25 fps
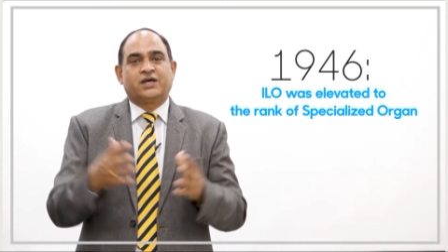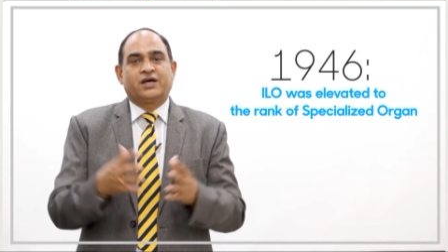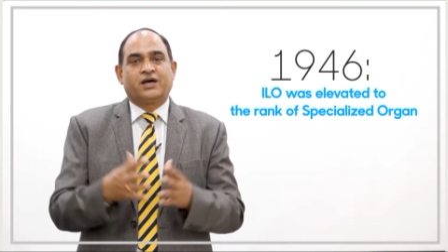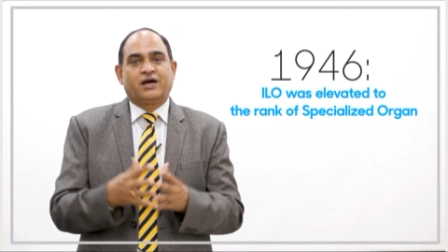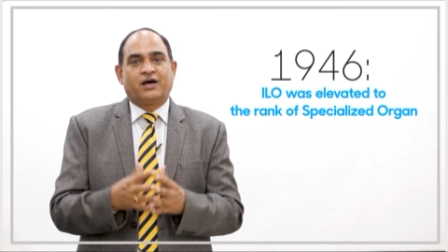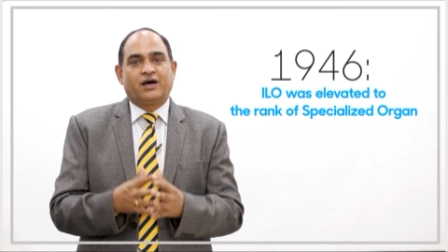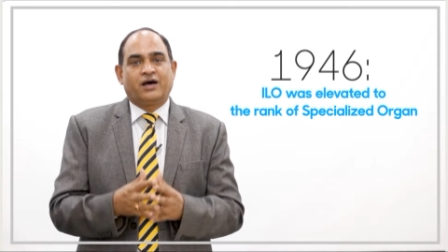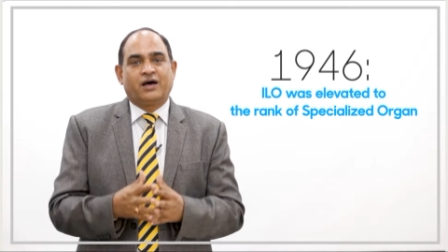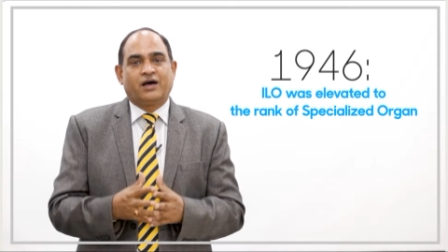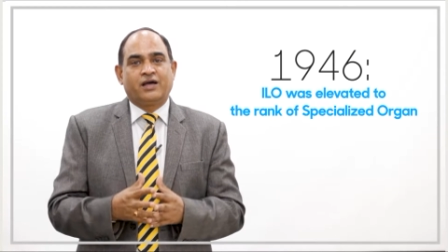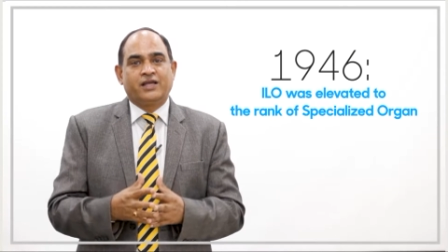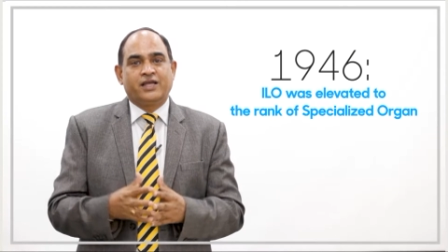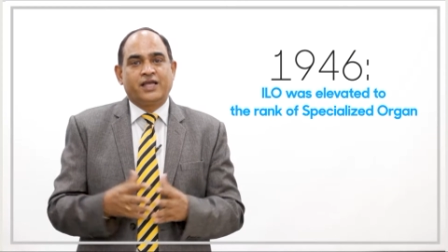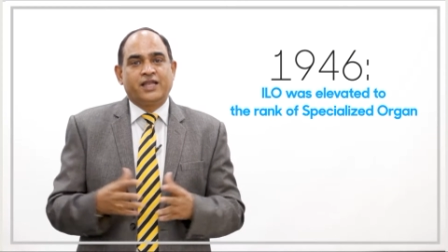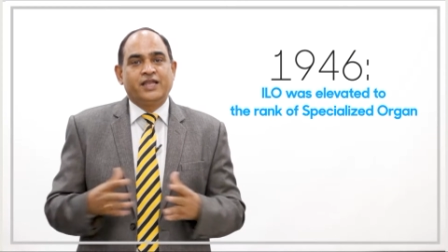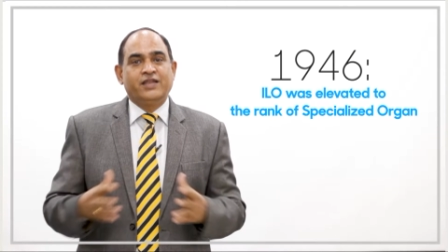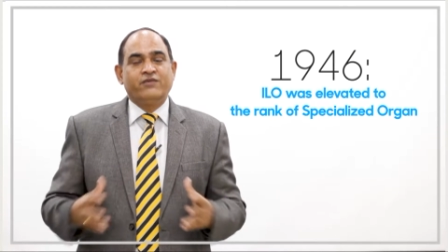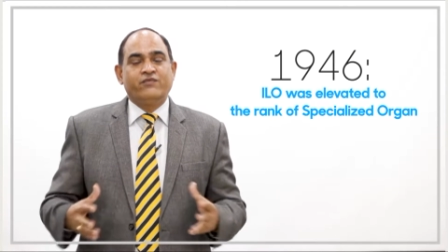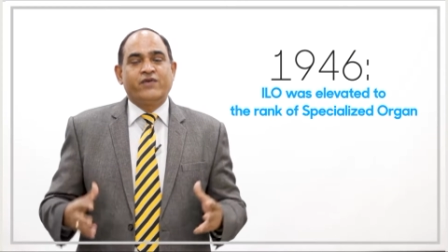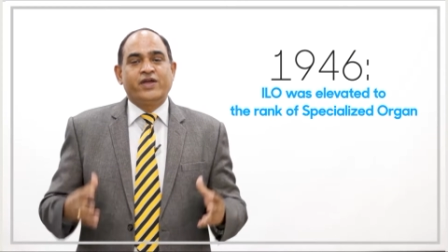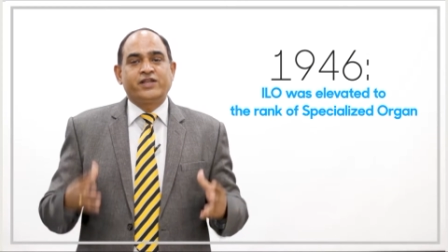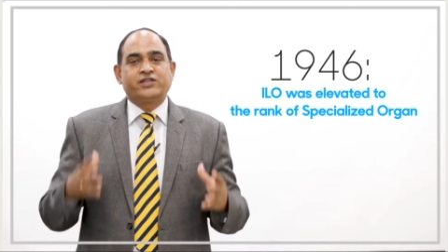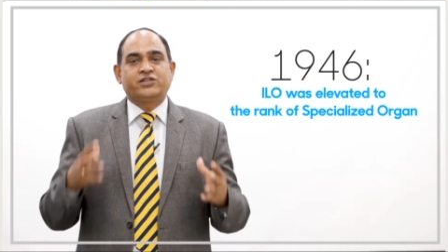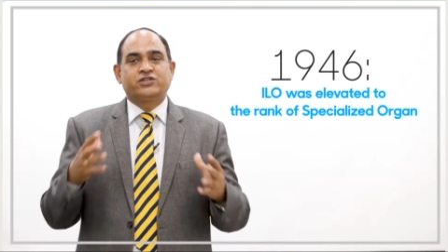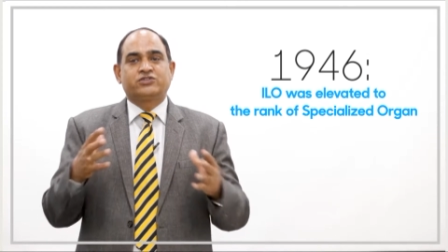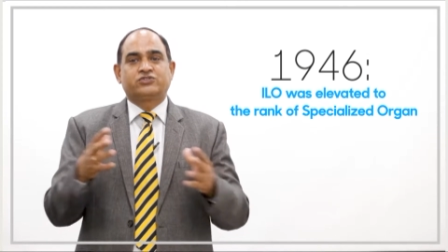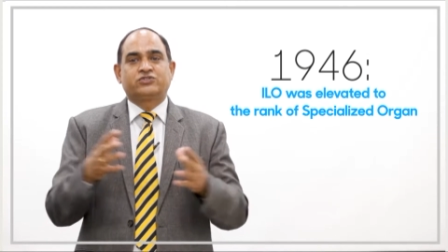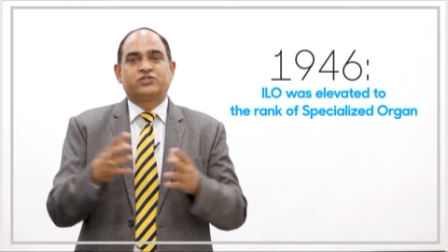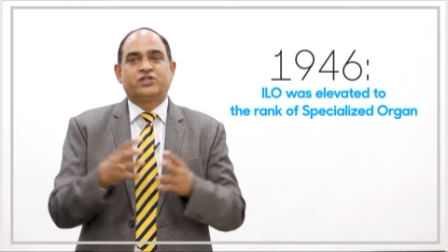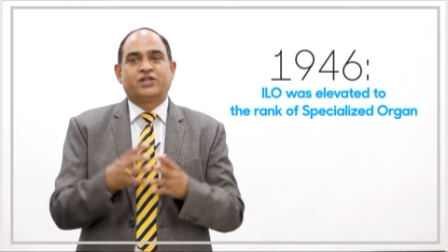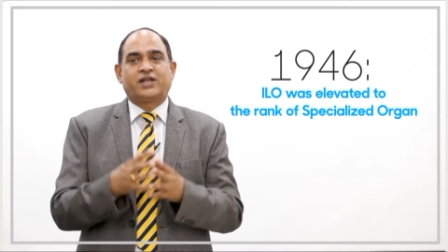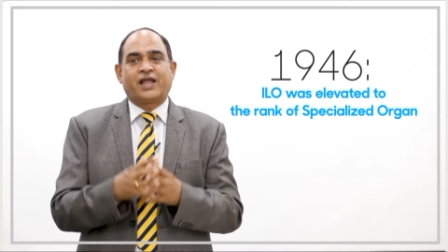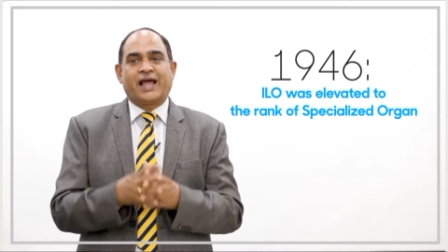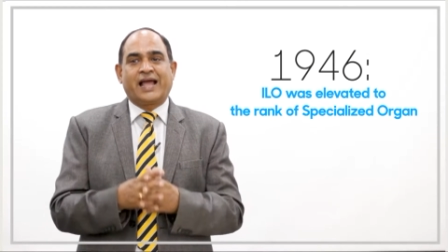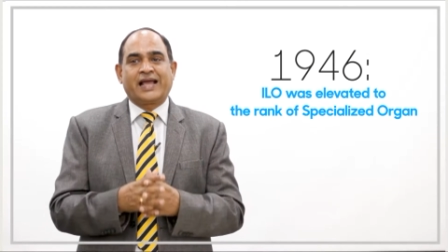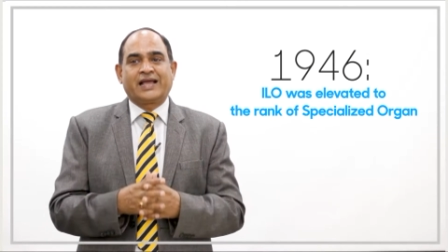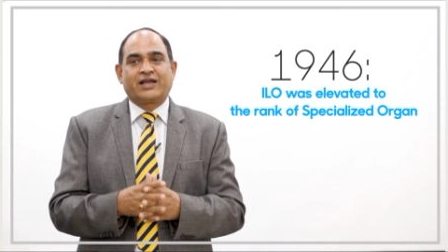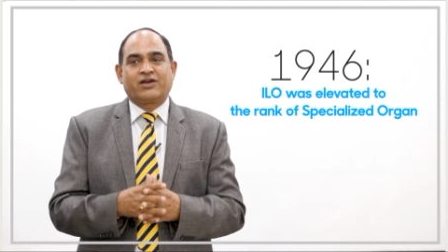elevated to the
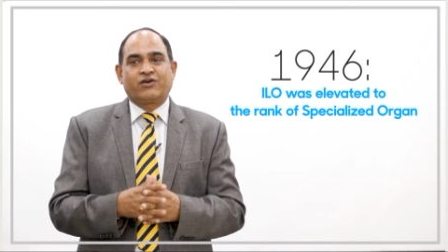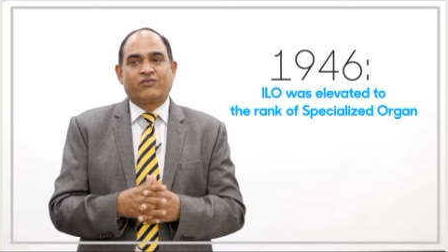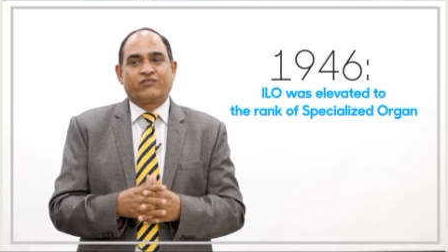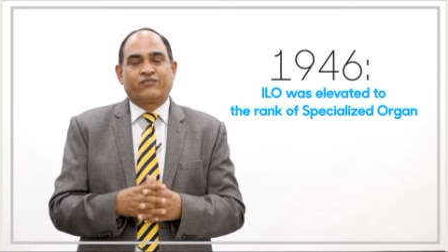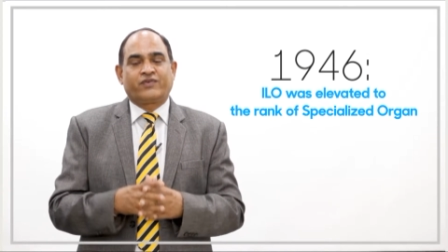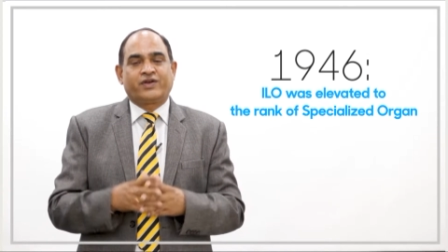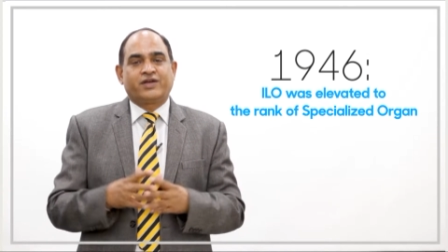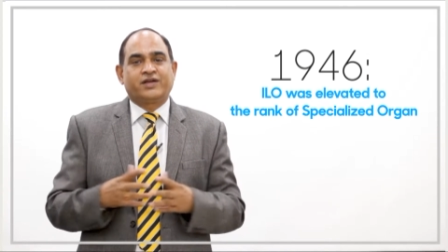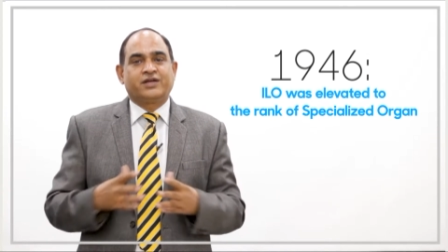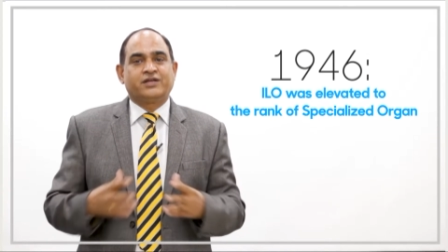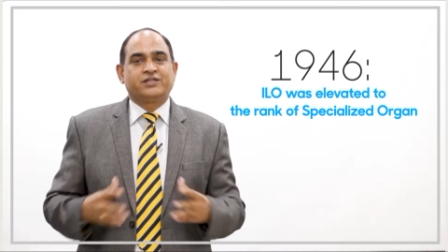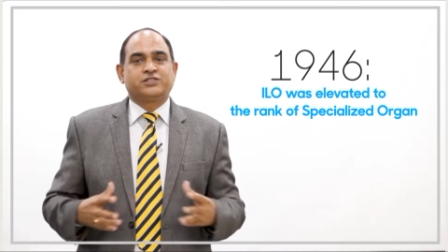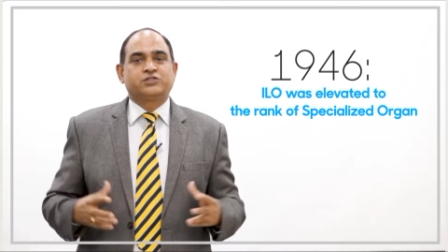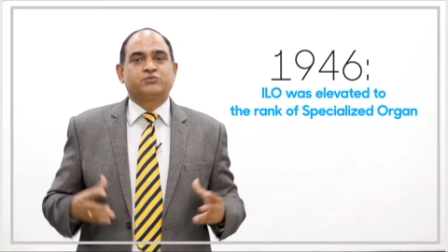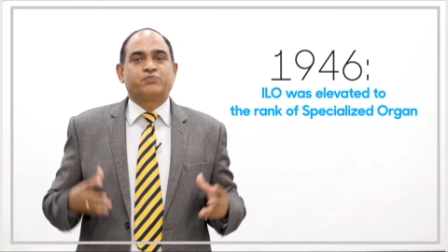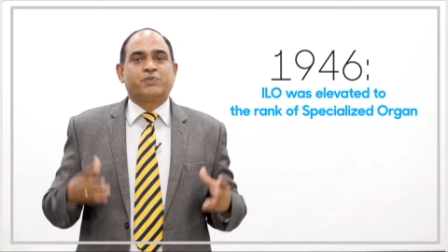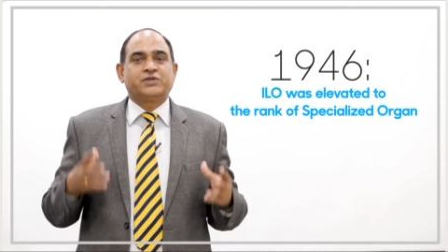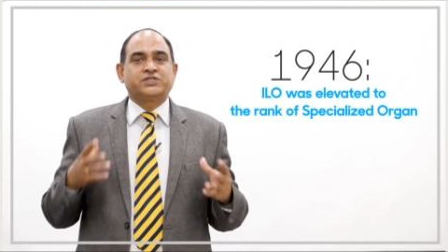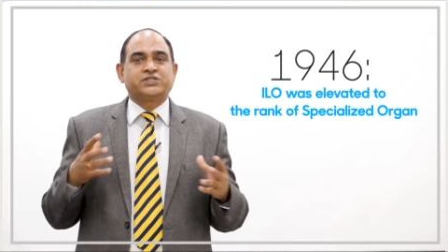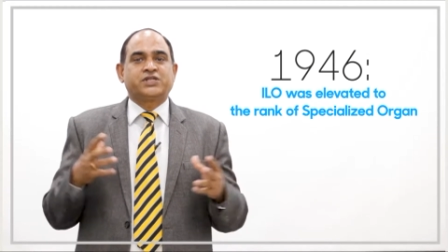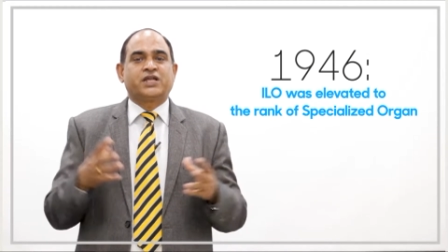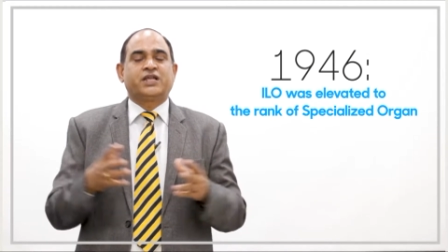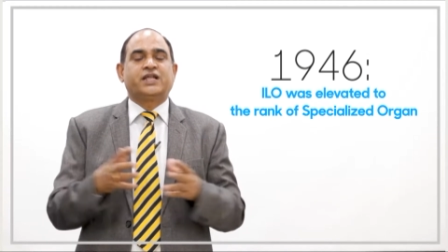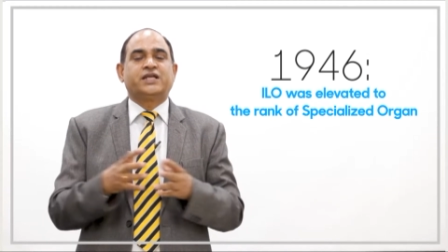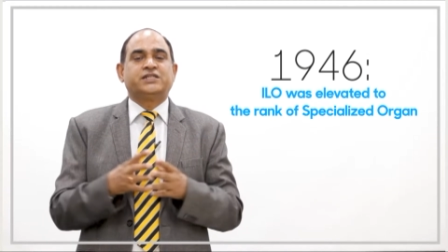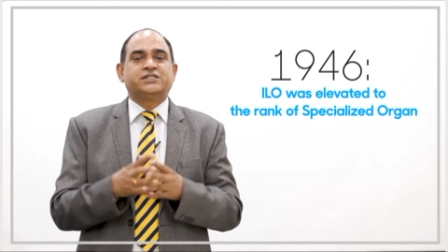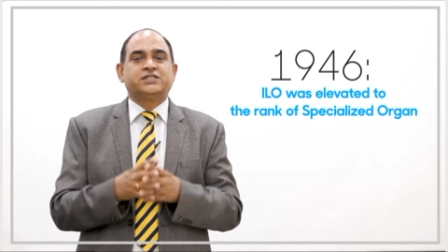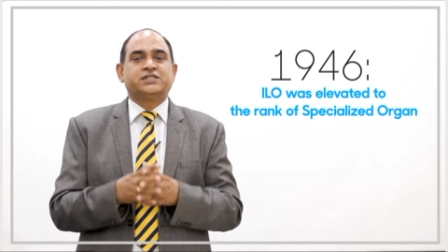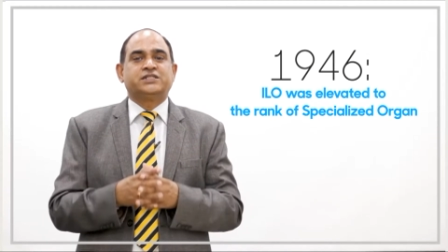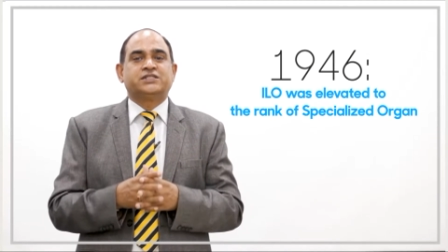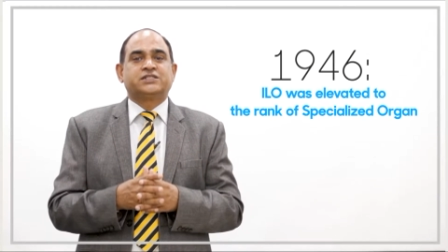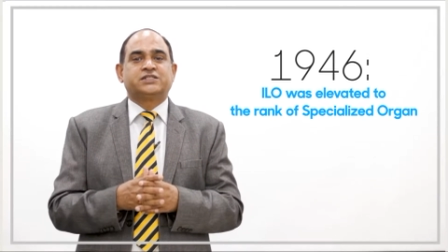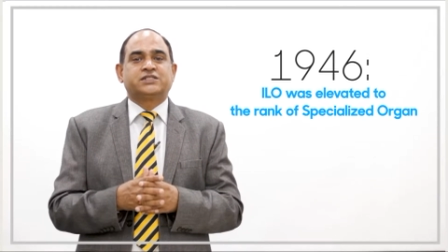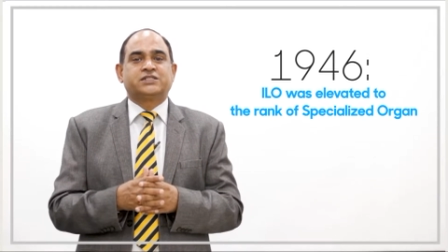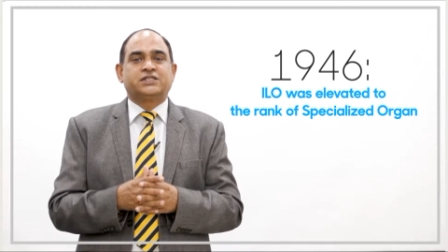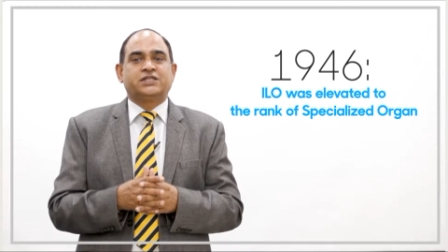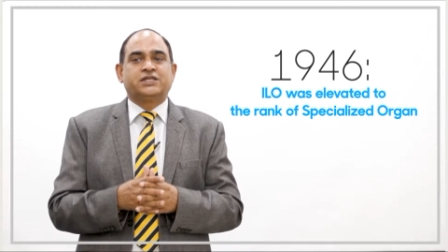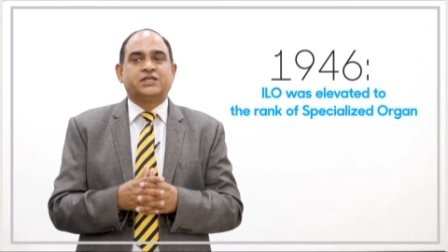rank of a special
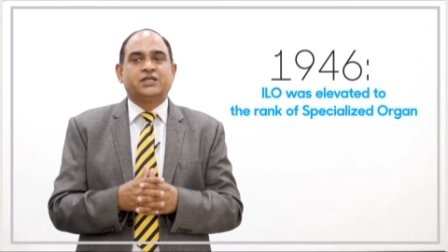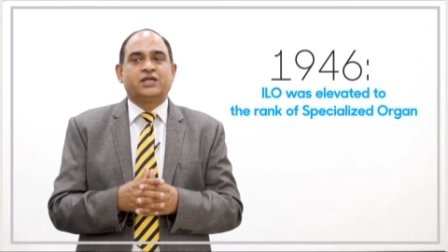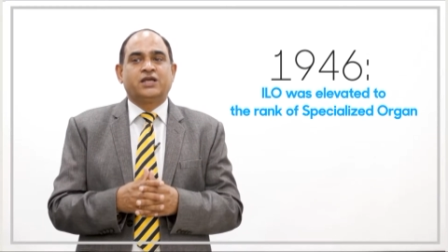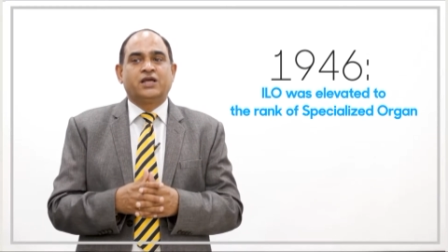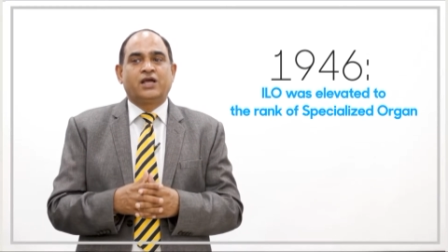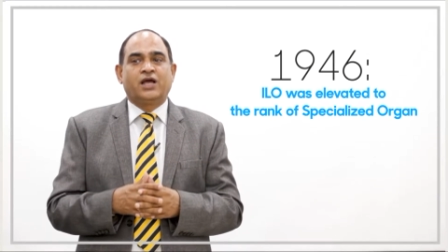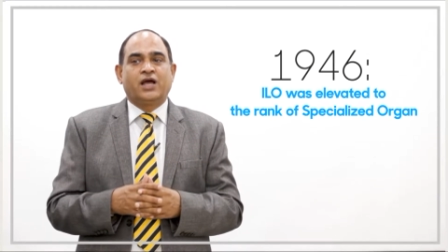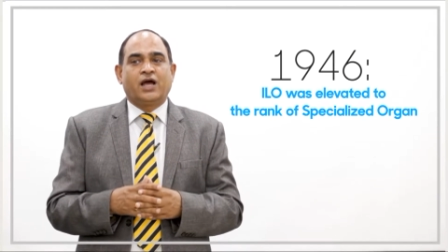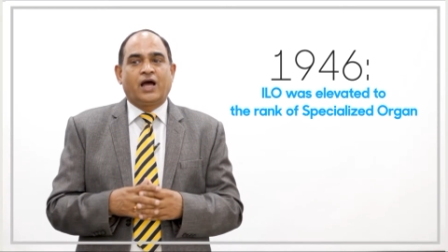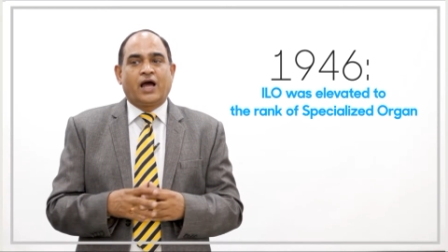agency